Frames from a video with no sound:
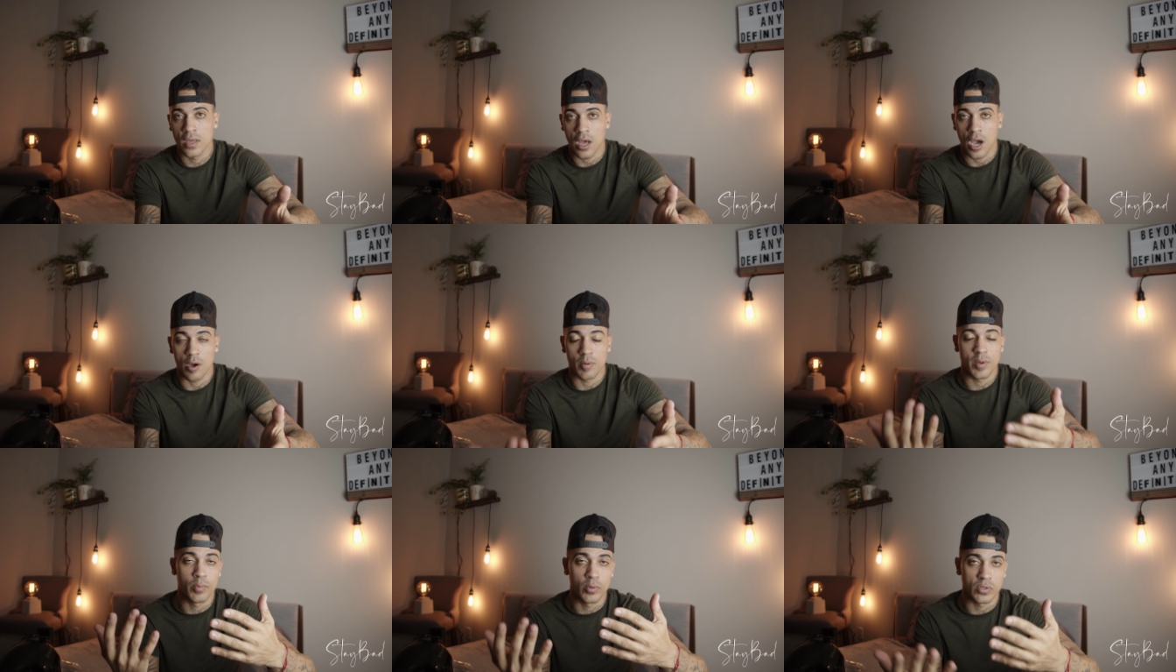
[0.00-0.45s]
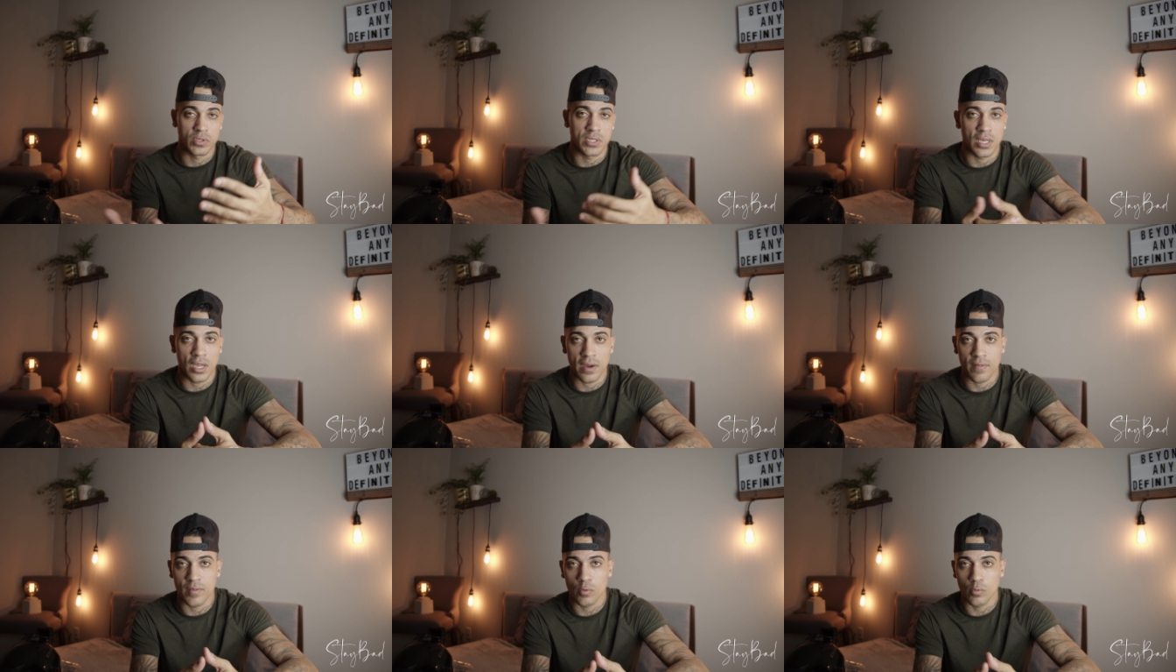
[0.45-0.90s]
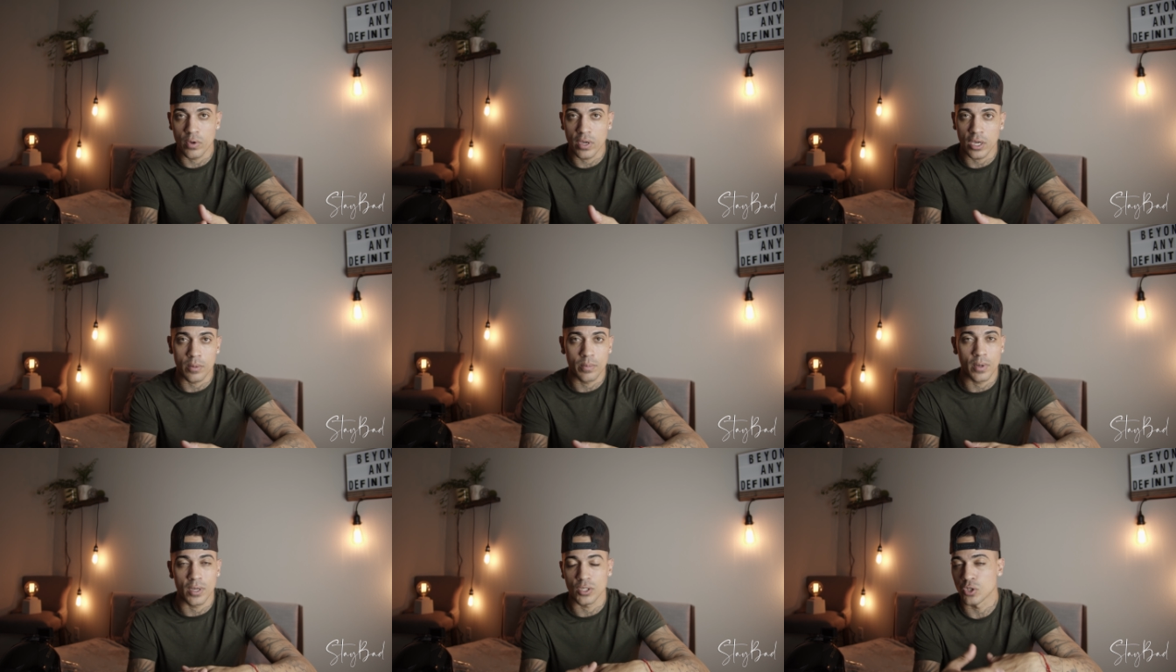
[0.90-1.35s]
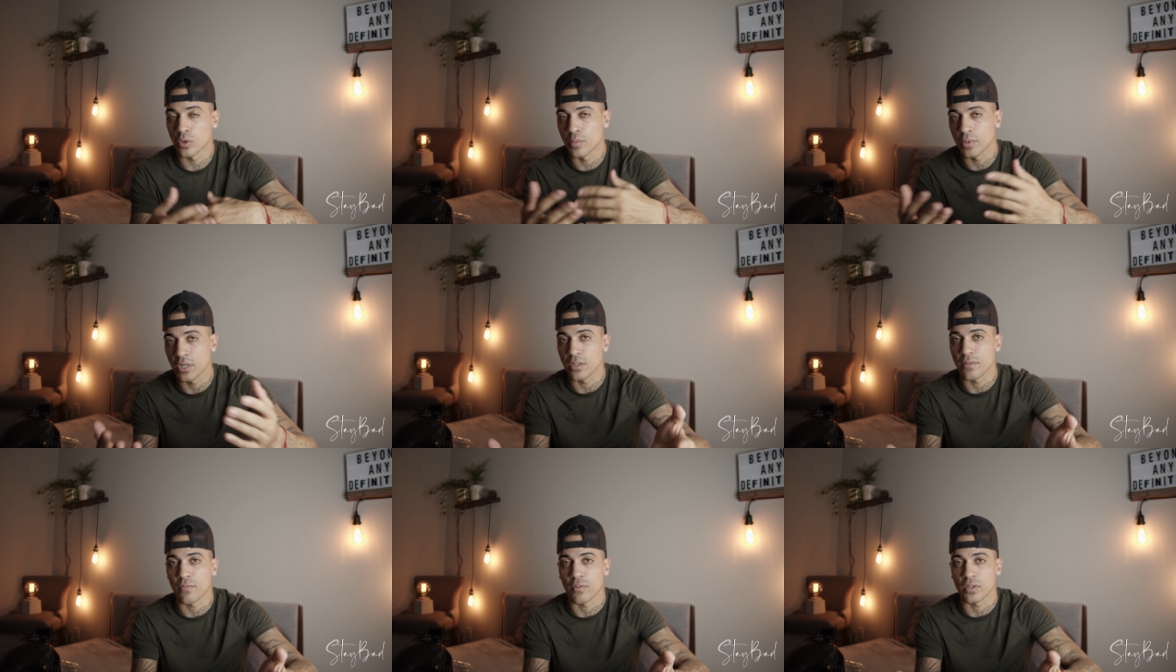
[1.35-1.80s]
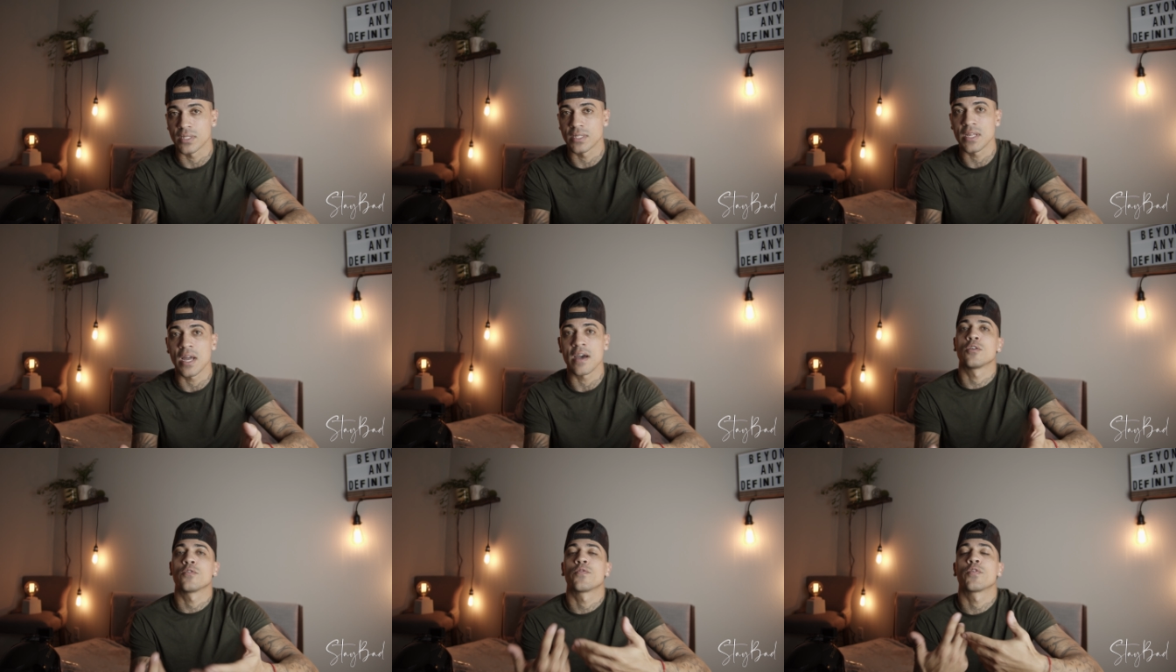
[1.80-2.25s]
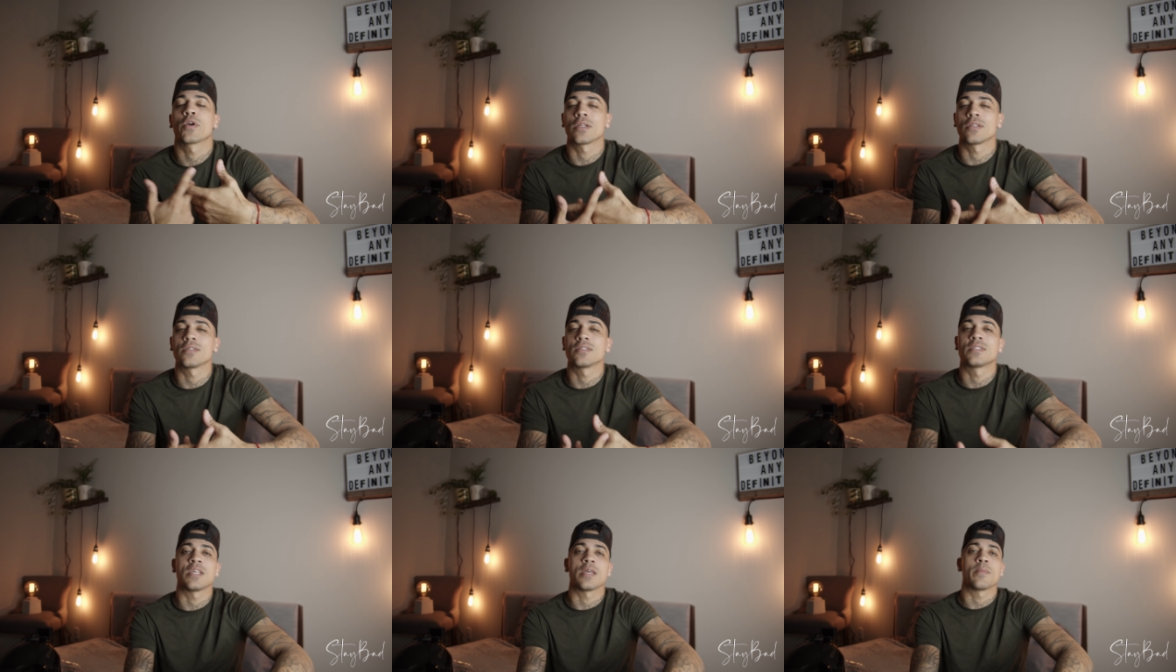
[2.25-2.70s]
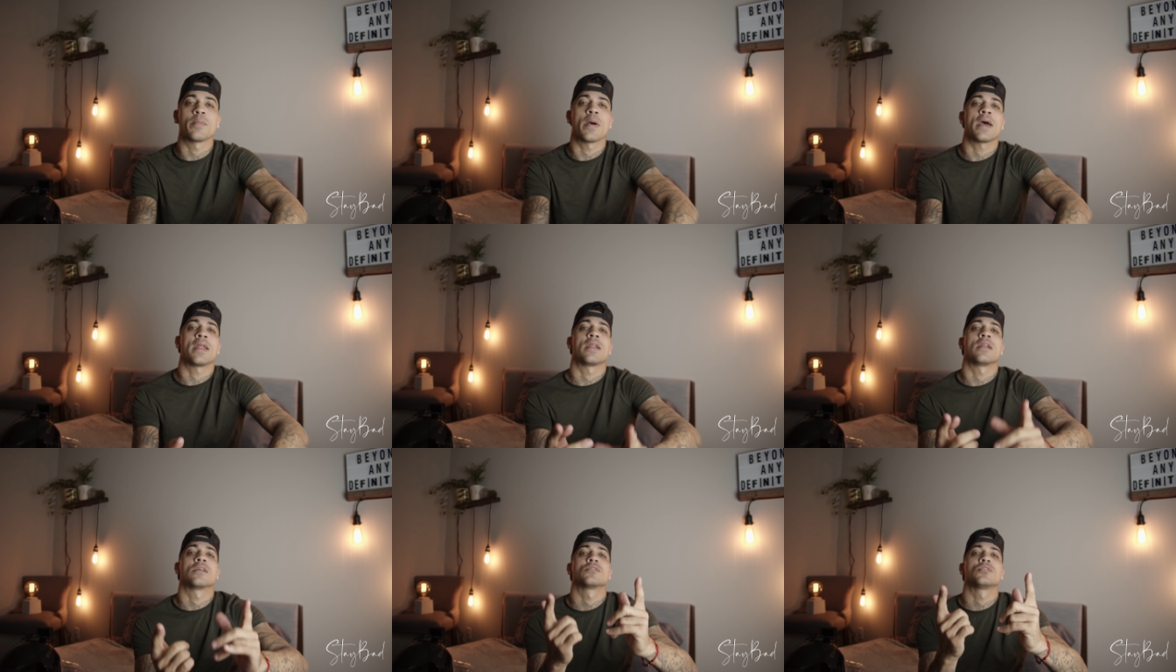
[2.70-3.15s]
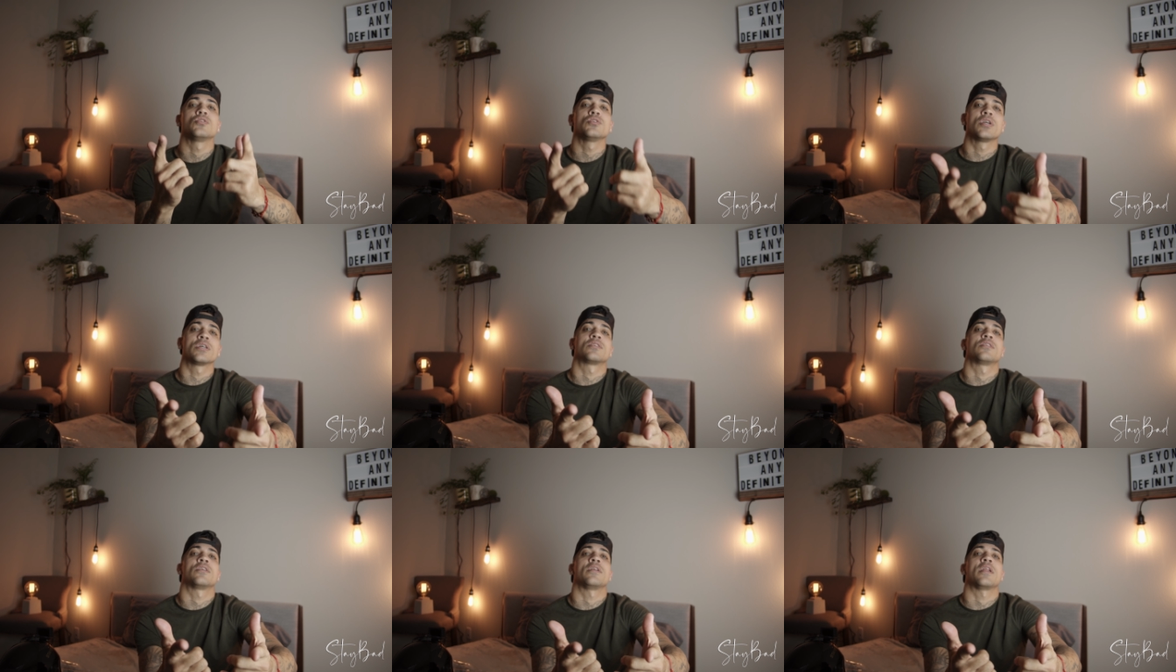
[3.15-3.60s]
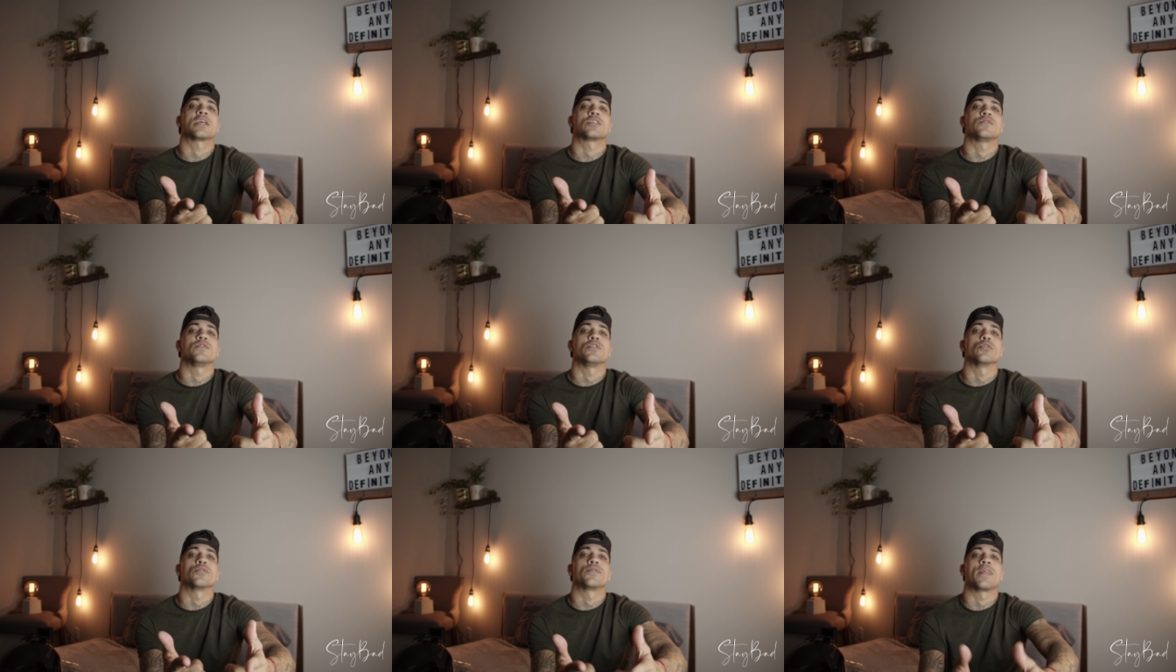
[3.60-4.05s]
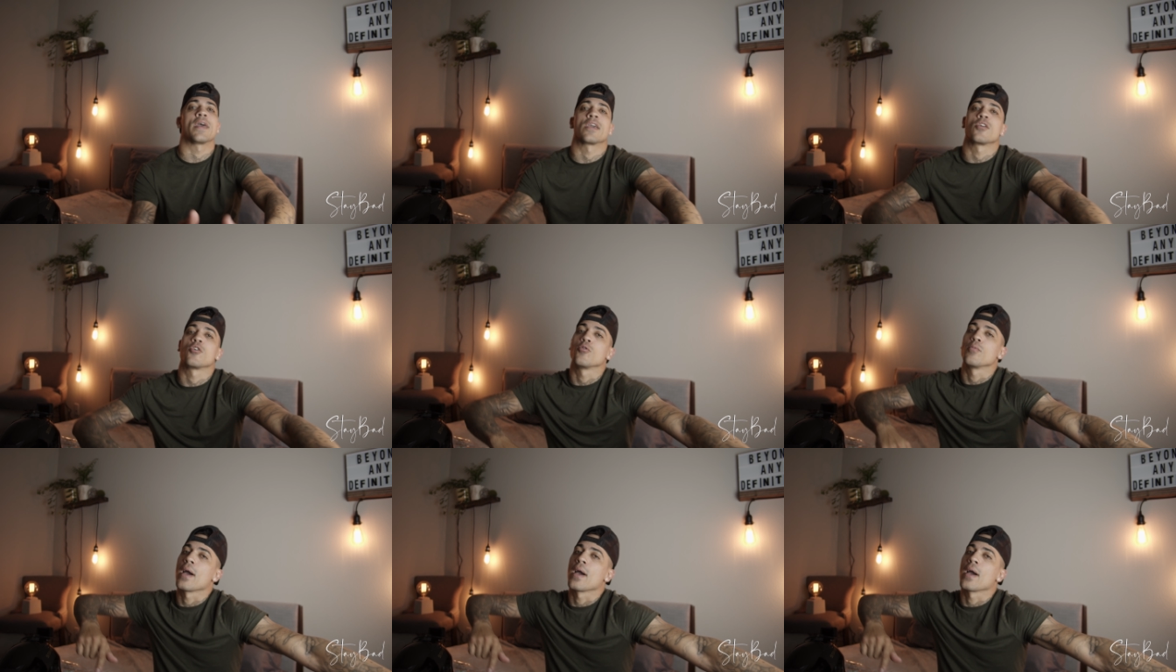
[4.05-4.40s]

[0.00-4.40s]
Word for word: I'll be posting every week about so many different stuff. Don't forget to stay bad and I'll see you guys in the next video. Thank you.